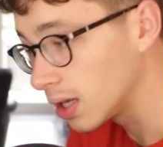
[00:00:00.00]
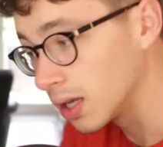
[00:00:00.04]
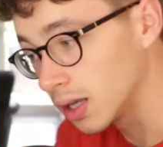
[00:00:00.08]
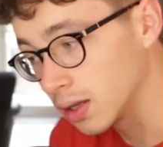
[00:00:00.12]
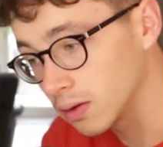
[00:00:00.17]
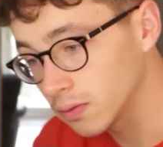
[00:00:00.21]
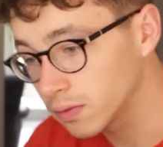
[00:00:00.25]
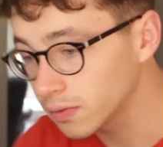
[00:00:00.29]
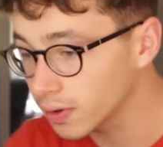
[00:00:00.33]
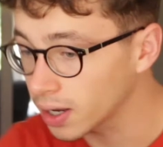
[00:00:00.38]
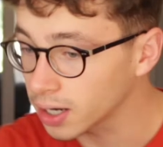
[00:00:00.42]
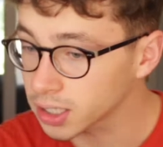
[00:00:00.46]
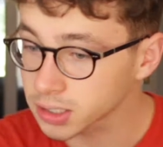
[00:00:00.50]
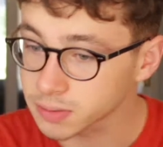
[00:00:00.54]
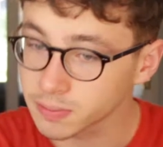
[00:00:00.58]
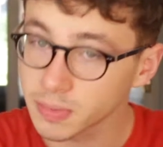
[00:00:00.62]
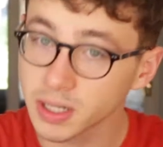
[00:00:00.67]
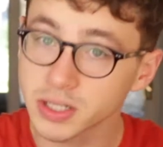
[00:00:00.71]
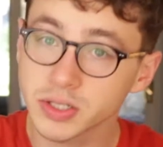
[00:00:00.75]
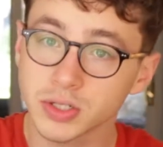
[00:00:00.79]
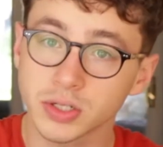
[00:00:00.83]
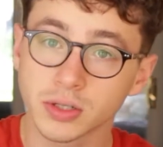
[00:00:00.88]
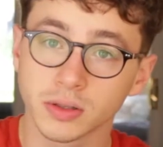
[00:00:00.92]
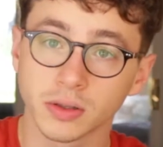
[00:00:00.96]
In fact,
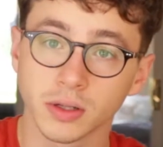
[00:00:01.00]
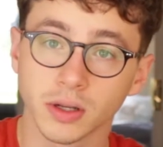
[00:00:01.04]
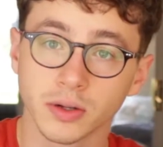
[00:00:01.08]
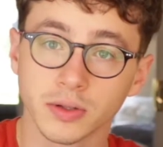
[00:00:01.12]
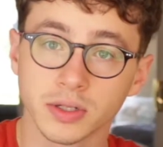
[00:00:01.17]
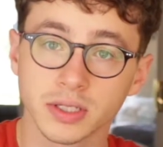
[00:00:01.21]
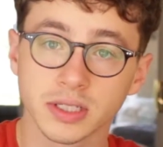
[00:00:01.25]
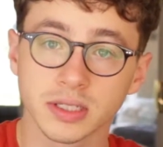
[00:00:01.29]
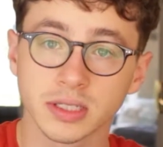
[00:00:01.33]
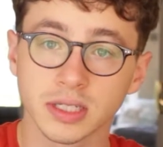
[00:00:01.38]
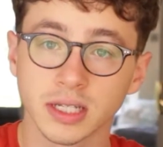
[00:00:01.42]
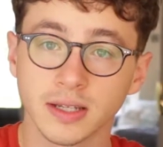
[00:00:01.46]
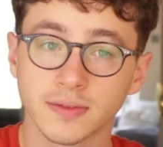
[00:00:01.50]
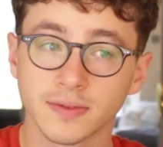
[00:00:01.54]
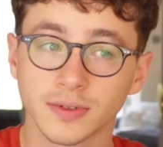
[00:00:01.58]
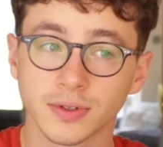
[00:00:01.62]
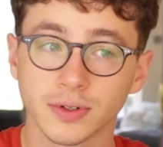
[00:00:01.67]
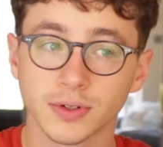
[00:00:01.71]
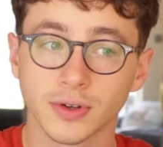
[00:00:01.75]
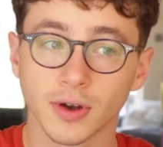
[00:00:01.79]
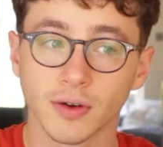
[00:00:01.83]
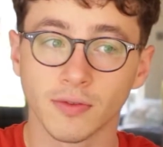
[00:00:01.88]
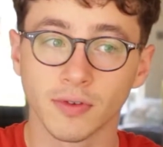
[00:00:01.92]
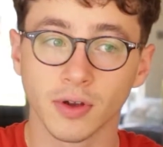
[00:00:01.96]
my student loan doesn't
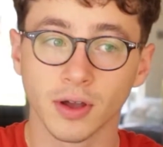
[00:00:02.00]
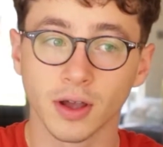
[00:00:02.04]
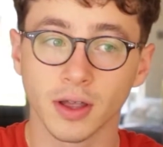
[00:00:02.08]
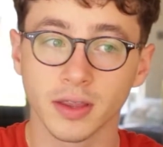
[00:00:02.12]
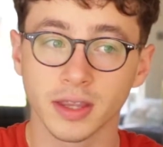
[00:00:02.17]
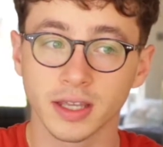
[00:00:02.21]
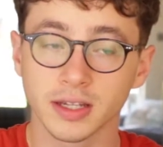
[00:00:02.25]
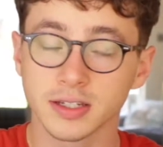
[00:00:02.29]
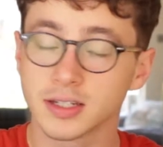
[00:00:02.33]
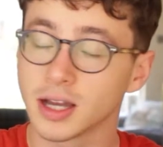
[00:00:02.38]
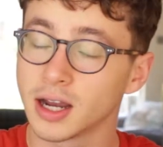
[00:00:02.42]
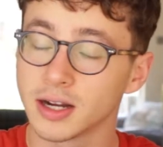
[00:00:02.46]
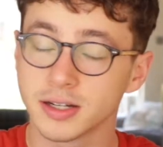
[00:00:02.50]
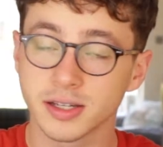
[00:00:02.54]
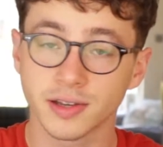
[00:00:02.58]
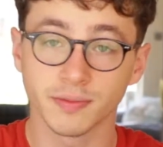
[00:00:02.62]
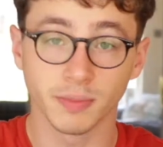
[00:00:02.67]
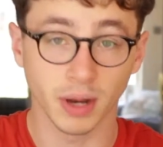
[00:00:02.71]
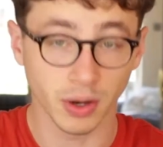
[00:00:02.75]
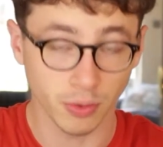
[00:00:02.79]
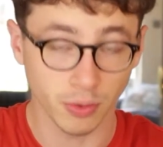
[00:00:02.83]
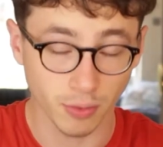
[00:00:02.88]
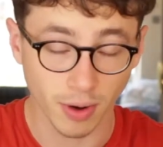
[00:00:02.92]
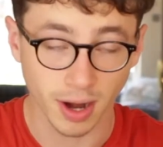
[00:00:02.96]
even cover the entirety of
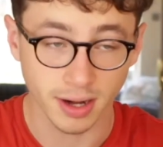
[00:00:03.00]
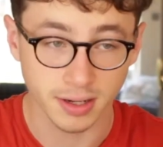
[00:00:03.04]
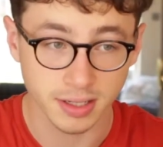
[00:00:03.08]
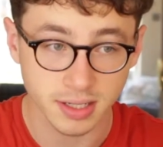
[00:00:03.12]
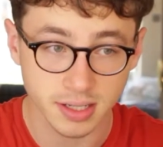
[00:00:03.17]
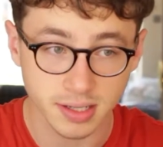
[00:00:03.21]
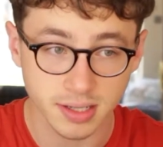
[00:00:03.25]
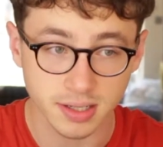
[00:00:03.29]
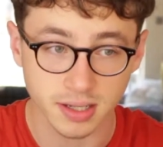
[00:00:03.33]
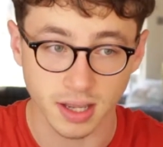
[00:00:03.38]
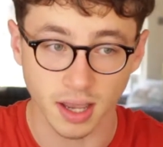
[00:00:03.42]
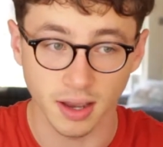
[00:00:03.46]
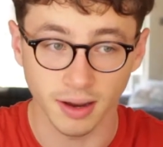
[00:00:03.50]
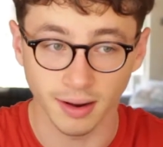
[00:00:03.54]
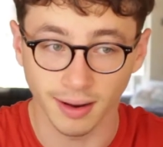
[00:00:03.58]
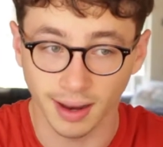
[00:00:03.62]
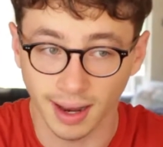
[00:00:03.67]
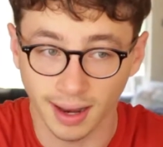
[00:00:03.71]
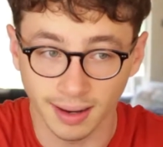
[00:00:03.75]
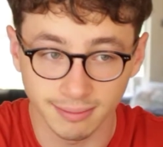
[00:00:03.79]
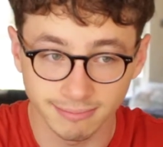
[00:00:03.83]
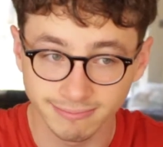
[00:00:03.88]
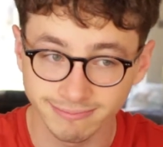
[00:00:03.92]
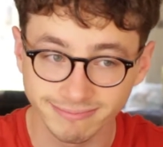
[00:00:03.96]
my rent, so
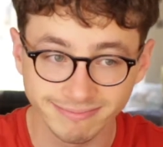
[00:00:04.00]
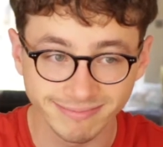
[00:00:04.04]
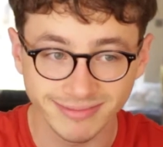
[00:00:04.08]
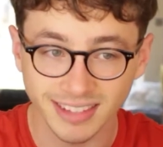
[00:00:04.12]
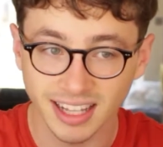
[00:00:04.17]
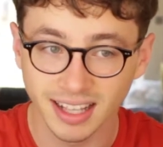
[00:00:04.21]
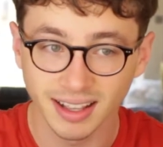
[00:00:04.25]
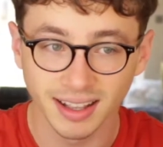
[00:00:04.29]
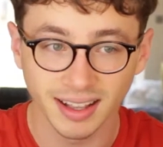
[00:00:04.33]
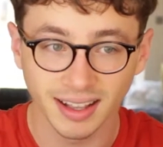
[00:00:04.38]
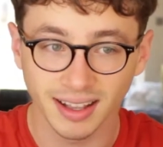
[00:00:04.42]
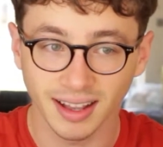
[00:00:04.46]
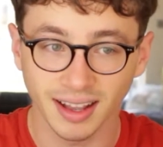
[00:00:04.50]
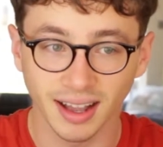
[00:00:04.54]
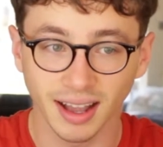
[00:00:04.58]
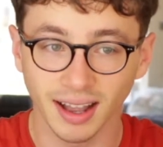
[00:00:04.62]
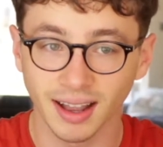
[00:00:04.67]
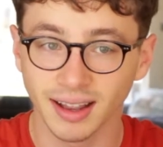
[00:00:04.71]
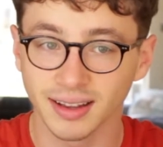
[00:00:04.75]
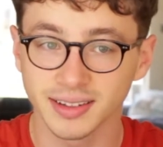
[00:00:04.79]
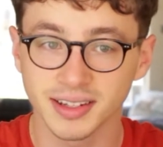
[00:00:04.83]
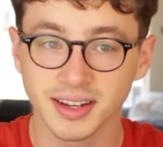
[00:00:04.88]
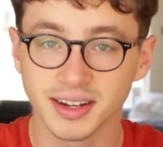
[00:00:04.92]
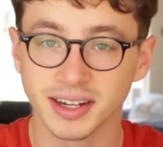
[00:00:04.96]

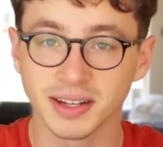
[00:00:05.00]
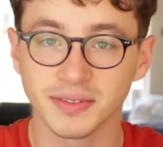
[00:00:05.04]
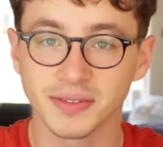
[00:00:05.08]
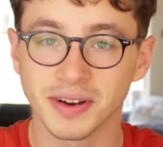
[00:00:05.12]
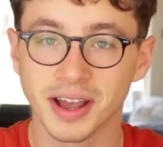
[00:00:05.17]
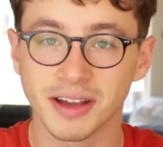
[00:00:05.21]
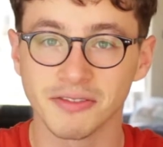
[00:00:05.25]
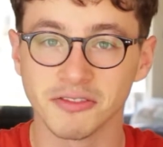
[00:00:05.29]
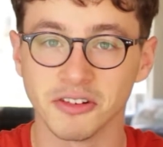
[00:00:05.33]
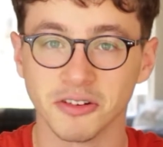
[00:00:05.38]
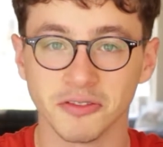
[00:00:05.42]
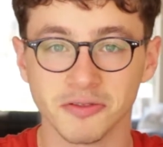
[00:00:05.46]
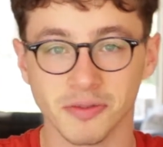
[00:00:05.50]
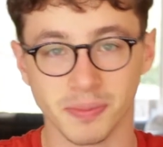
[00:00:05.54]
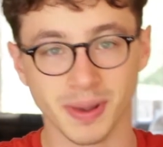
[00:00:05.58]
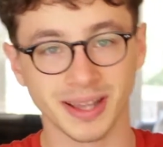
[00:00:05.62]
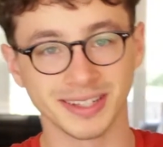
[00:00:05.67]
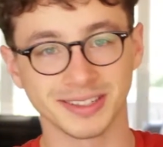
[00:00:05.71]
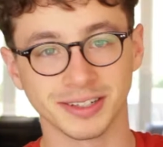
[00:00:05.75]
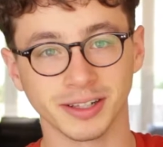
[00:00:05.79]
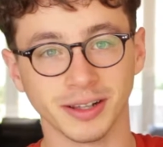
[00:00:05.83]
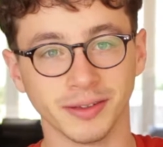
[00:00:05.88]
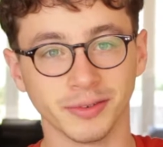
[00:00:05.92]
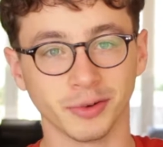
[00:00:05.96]
I don't even have enough
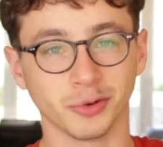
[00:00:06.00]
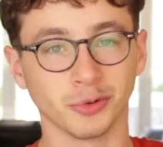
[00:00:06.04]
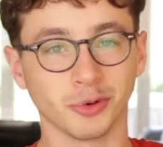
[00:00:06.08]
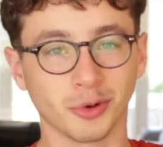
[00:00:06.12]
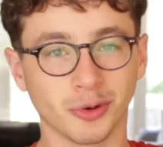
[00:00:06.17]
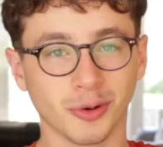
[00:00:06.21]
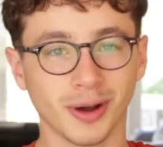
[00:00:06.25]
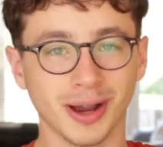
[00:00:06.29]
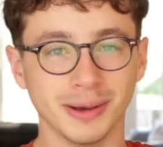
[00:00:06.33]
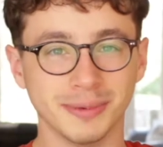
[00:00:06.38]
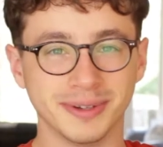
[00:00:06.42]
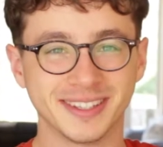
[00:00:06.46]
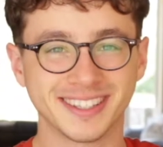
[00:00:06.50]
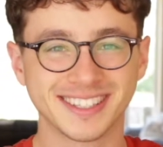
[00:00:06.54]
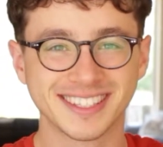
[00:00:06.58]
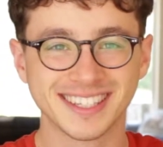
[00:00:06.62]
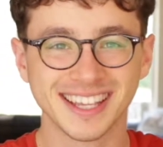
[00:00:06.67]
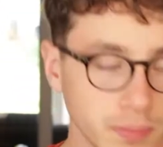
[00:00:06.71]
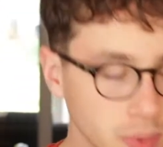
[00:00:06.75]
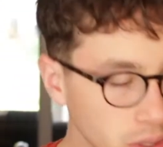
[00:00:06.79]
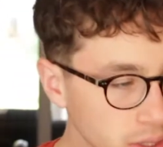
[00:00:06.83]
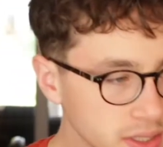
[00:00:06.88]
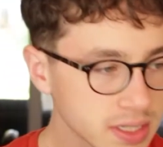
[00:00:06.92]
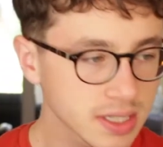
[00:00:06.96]
basic living requirements.
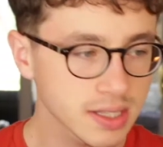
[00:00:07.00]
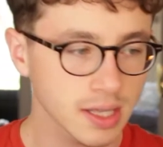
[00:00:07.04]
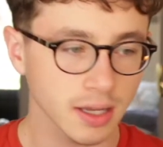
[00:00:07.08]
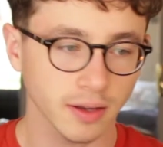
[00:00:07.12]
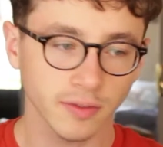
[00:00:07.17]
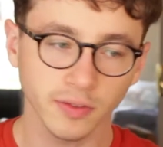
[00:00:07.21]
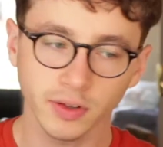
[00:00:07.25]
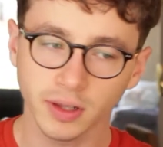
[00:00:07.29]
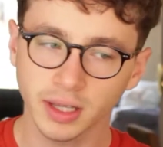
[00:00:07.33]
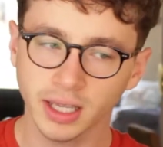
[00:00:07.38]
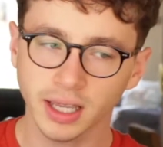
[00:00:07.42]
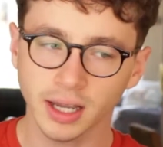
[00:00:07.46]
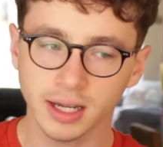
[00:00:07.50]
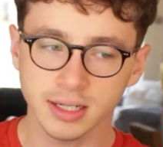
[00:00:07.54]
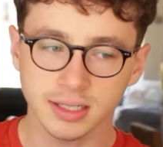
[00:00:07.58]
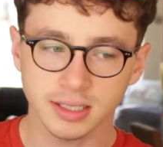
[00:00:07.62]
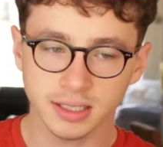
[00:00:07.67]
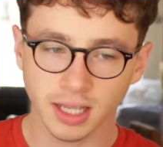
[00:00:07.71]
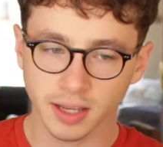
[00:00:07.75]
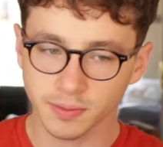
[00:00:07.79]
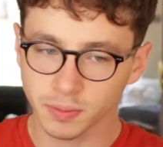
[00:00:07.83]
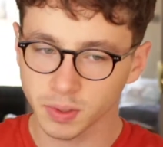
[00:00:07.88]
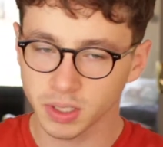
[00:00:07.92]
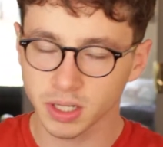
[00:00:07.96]
But thankfully, I
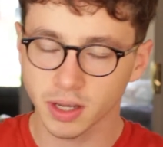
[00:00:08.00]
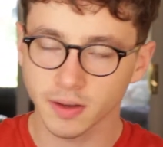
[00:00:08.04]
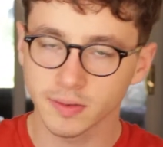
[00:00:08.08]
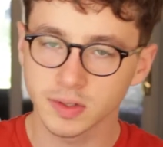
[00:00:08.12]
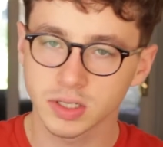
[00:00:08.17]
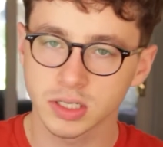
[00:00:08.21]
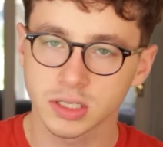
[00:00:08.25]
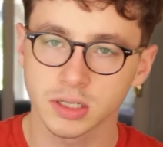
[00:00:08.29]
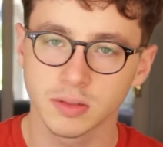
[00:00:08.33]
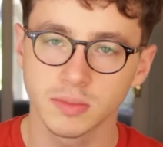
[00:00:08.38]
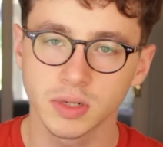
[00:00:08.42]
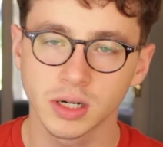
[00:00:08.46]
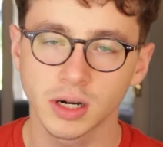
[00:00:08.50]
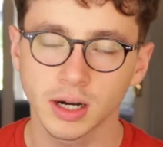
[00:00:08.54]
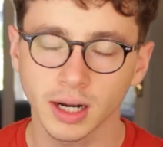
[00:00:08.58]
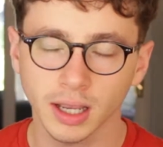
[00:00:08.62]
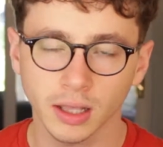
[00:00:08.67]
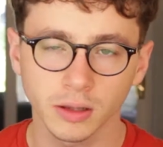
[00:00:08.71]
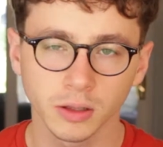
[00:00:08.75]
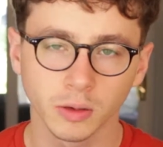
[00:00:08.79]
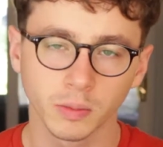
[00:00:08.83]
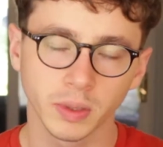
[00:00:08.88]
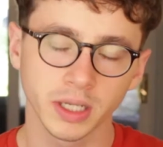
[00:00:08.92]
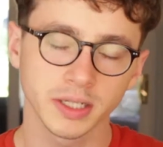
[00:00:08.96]
save money over summer, I get a
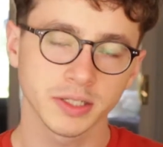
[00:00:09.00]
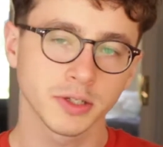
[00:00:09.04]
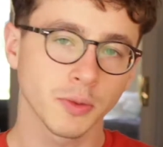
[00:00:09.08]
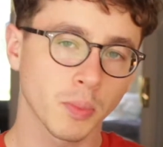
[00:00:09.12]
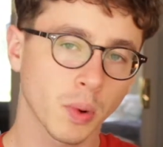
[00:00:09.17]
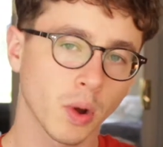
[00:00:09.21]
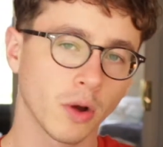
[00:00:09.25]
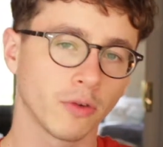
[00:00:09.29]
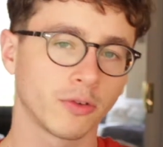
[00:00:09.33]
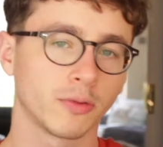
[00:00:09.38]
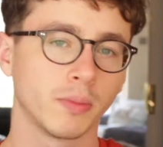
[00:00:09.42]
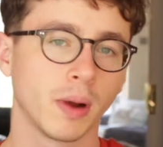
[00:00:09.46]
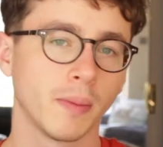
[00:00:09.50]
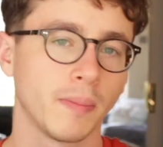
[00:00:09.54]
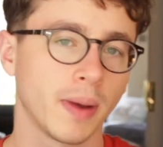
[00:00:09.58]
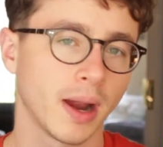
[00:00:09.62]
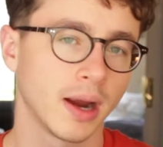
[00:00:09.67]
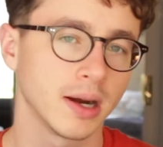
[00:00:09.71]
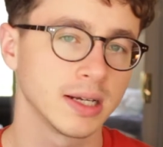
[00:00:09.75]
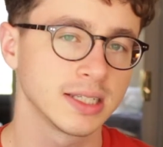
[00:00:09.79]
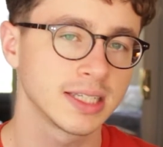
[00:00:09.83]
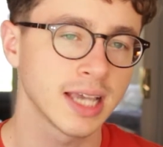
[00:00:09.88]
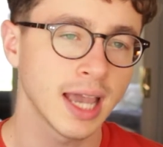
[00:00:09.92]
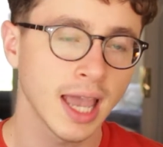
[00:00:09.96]
little bit of support from my
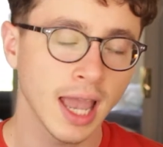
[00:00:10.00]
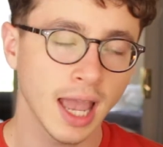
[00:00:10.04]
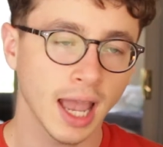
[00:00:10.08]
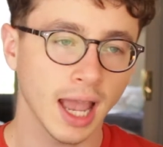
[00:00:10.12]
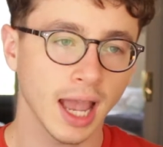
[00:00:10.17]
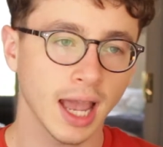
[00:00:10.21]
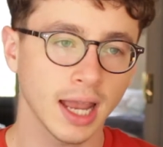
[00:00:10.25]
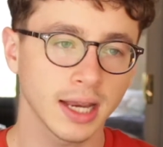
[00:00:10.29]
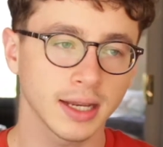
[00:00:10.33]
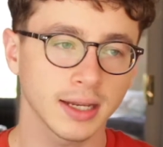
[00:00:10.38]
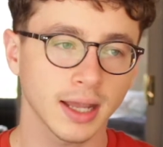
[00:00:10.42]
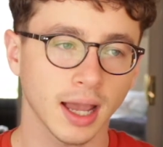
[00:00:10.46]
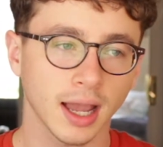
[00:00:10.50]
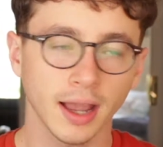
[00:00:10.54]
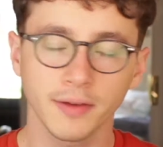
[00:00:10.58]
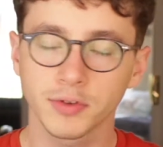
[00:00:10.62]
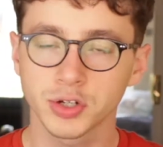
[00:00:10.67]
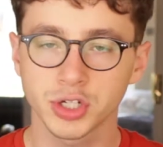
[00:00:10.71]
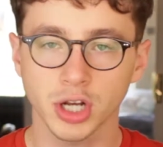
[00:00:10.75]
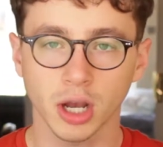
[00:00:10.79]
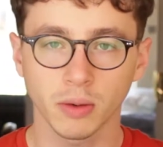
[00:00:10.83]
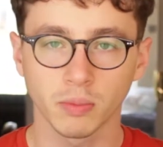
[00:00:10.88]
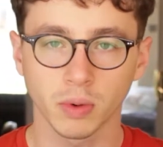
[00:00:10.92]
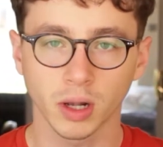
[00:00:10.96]
parents, and I have a
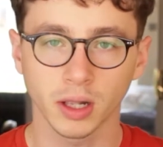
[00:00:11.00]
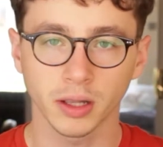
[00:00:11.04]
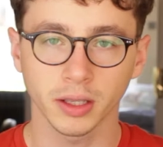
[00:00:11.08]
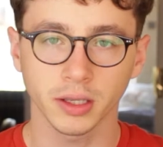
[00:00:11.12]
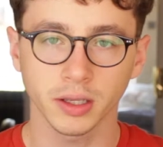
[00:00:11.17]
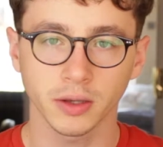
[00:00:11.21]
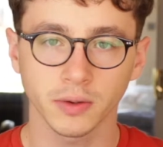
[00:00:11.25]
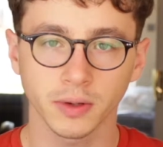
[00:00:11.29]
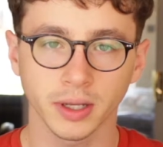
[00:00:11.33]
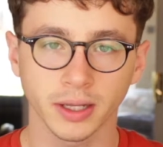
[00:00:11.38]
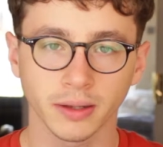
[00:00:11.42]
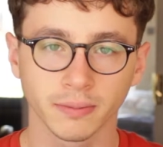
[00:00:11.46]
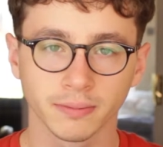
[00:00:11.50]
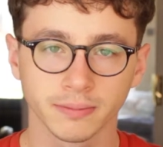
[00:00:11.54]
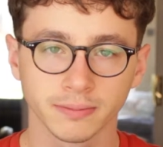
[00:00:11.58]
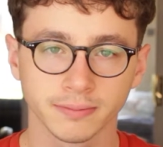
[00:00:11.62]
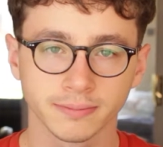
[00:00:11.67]
job while at uni.